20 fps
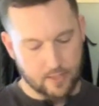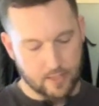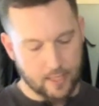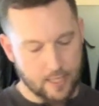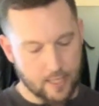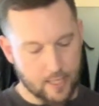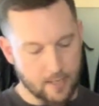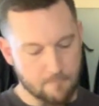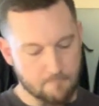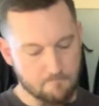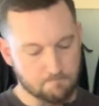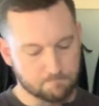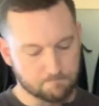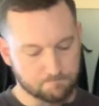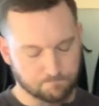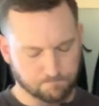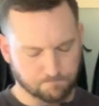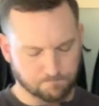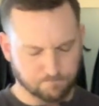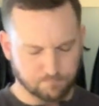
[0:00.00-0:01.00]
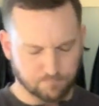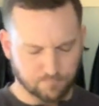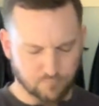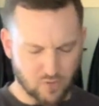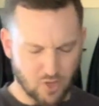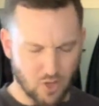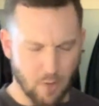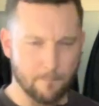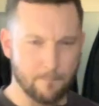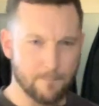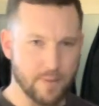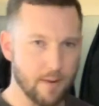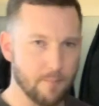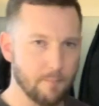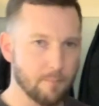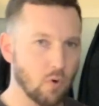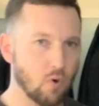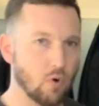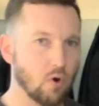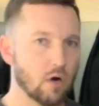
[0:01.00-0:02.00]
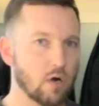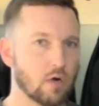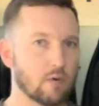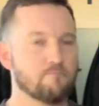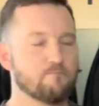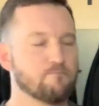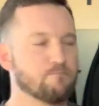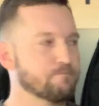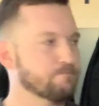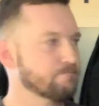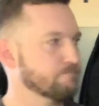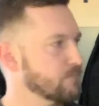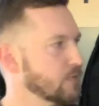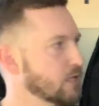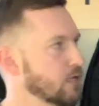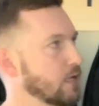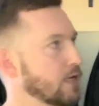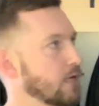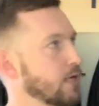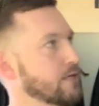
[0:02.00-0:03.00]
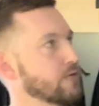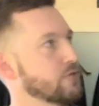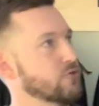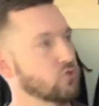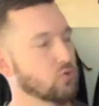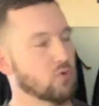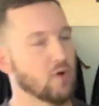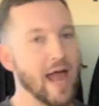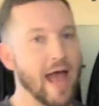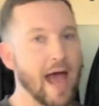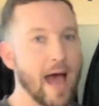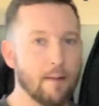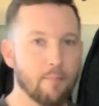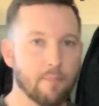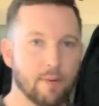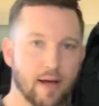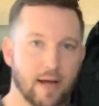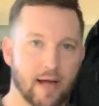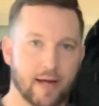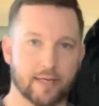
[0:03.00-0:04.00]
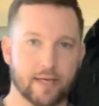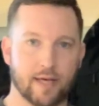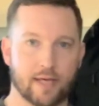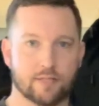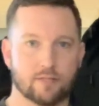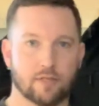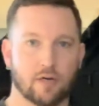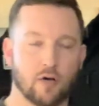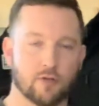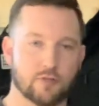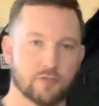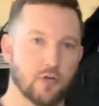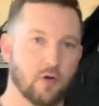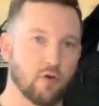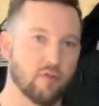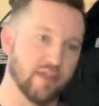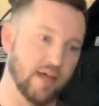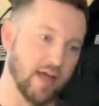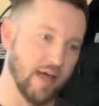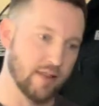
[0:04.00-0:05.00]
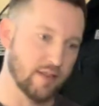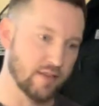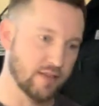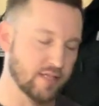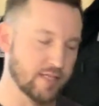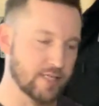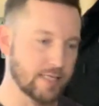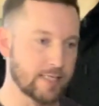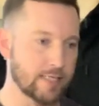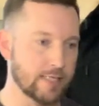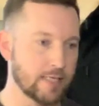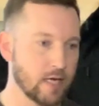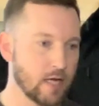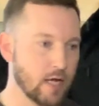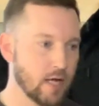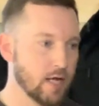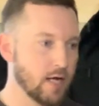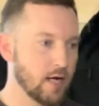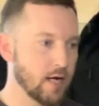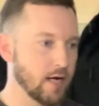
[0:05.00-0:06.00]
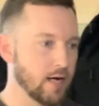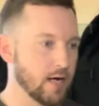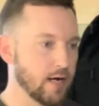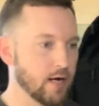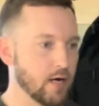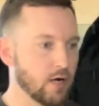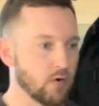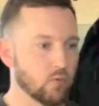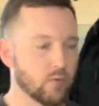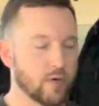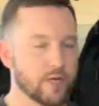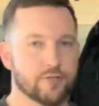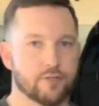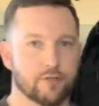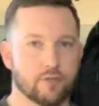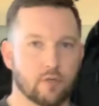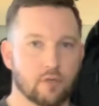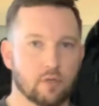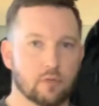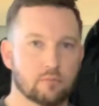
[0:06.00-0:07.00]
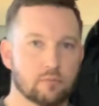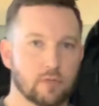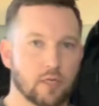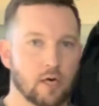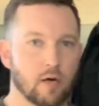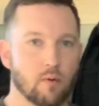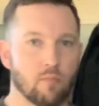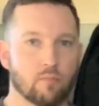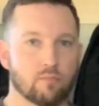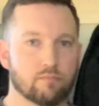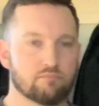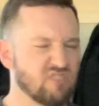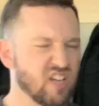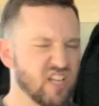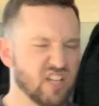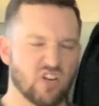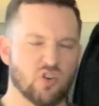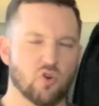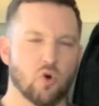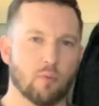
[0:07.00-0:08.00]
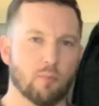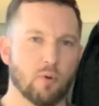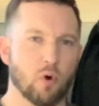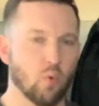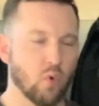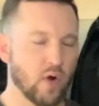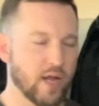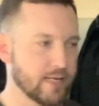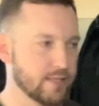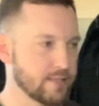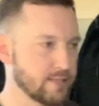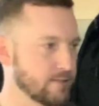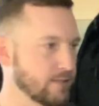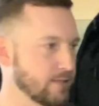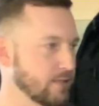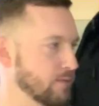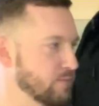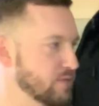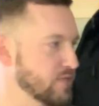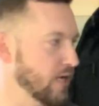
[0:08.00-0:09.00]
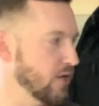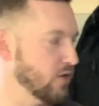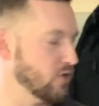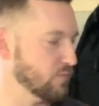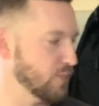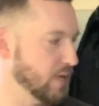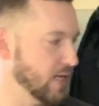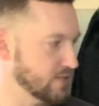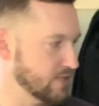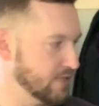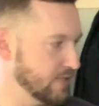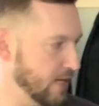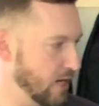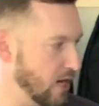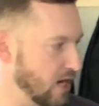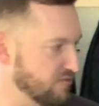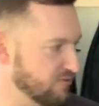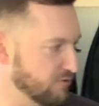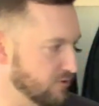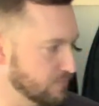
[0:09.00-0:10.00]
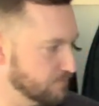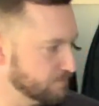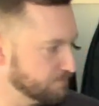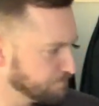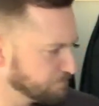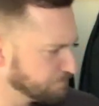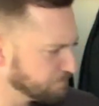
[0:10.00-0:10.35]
They're a bit more drab, I guess, also than the original and the normal weight challenge pants that they offer.